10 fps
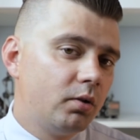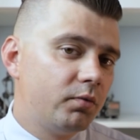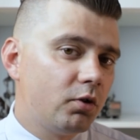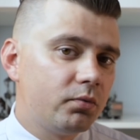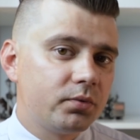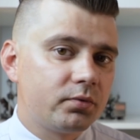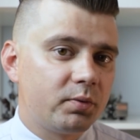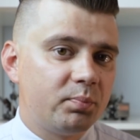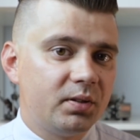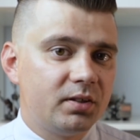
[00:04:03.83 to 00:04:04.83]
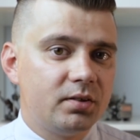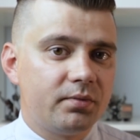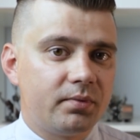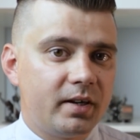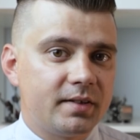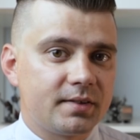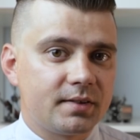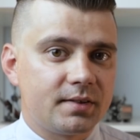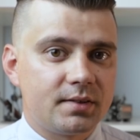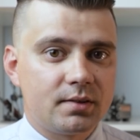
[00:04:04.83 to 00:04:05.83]
We often repeat the
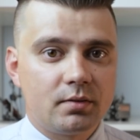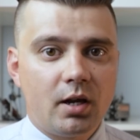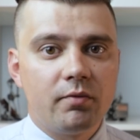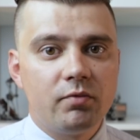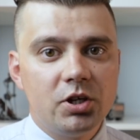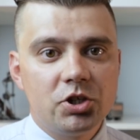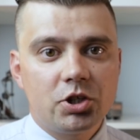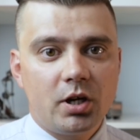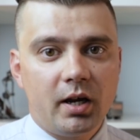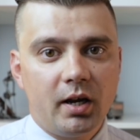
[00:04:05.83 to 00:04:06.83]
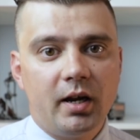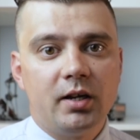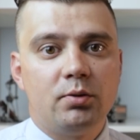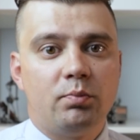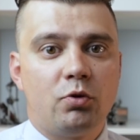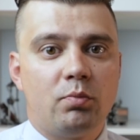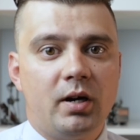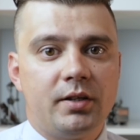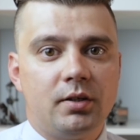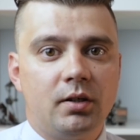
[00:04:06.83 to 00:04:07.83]
phrases, I wish I had more
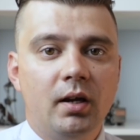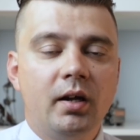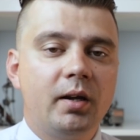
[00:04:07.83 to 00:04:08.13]
money,